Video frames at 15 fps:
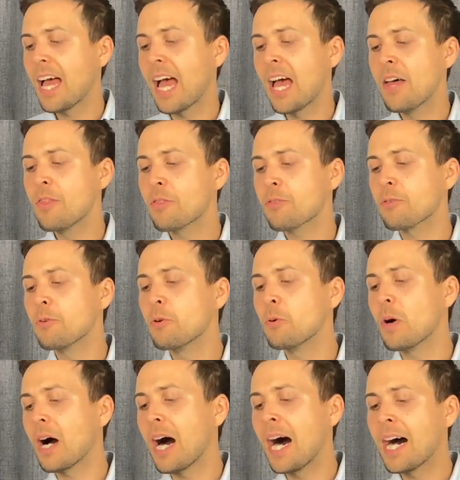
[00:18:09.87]
and
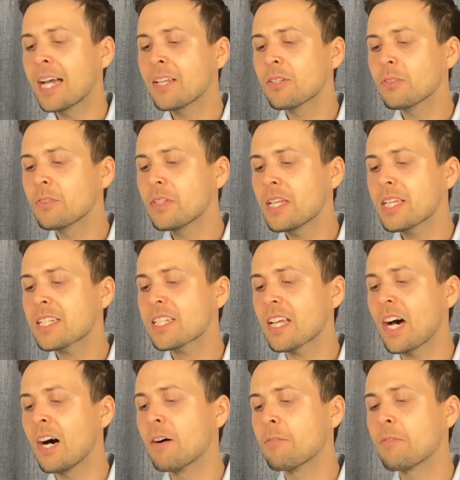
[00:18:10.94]
through idleness
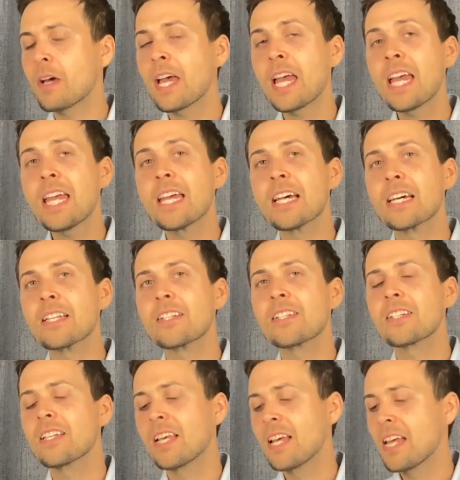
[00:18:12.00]
of
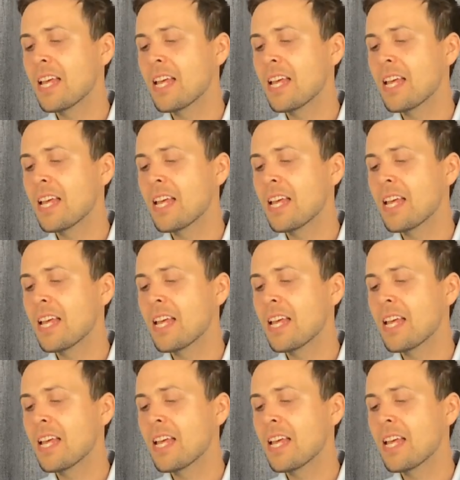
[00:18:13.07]
hands